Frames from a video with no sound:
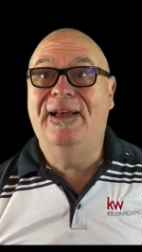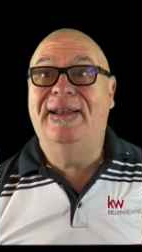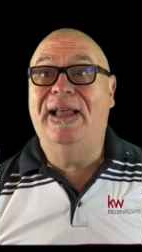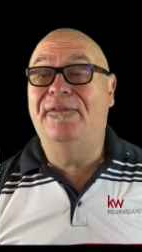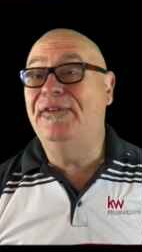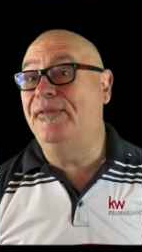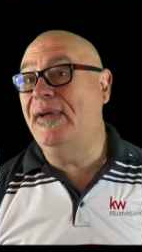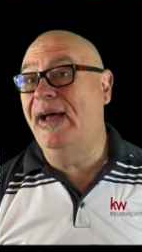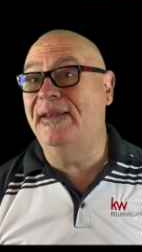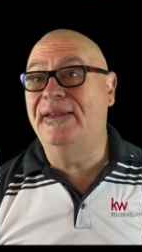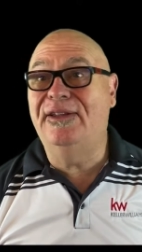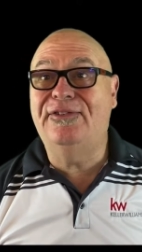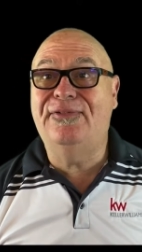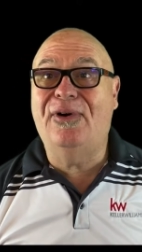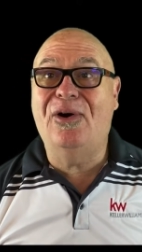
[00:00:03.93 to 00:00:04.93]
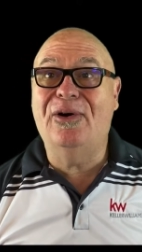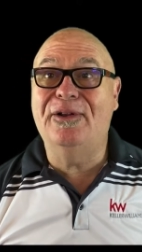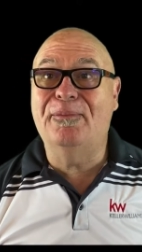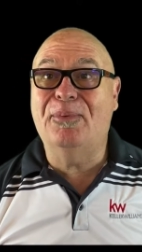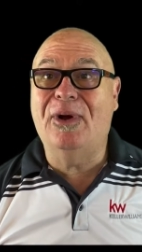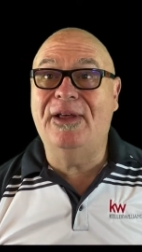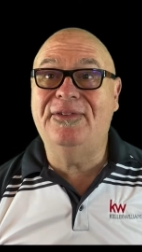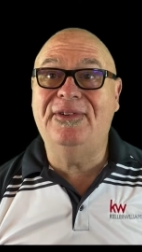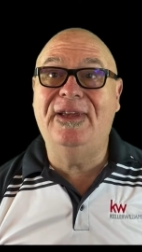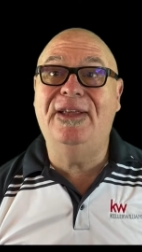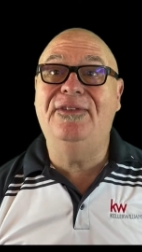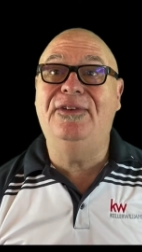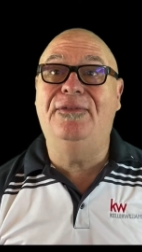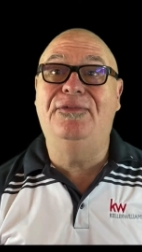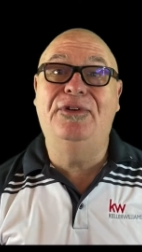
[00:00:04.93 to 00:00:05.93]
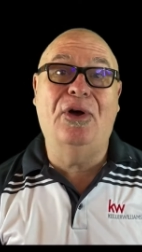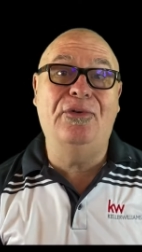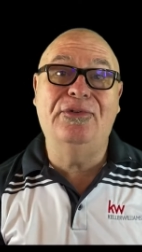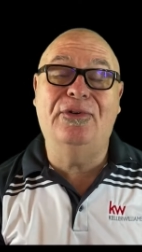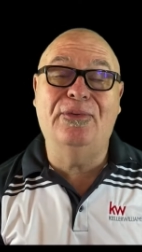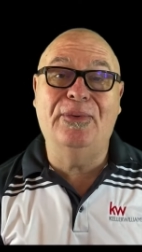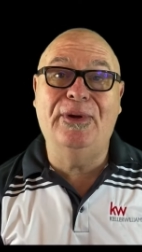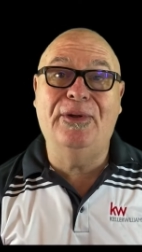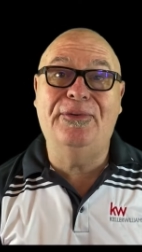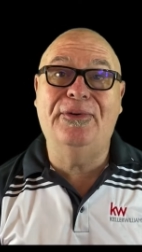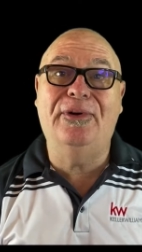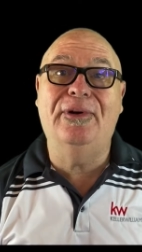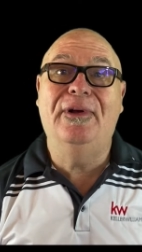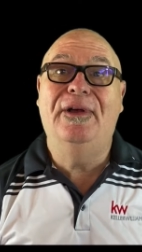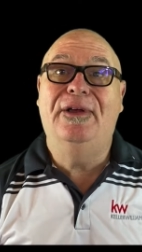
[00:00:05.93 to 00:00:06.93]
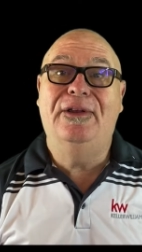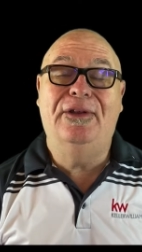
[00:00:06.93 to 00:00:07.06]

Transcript: Now, if you've gotten this far in the process, you've chosen a realtor,